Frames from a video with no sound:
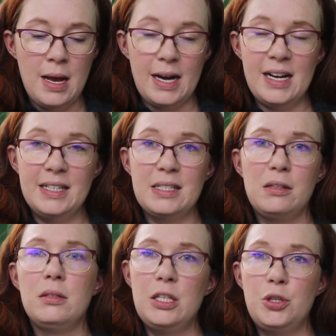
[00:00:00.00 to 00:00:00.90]
I
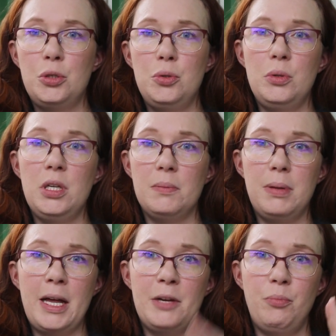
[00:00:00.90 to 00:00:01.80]
still need to do the
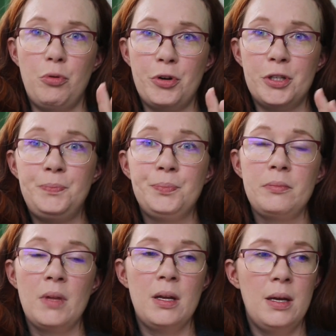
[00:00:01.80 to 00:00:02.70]
applied border.
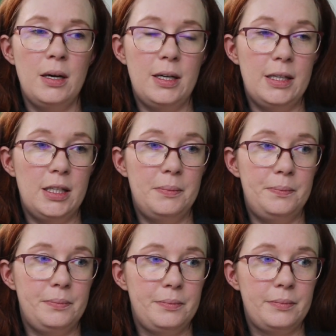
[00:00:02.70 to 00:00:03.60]
Time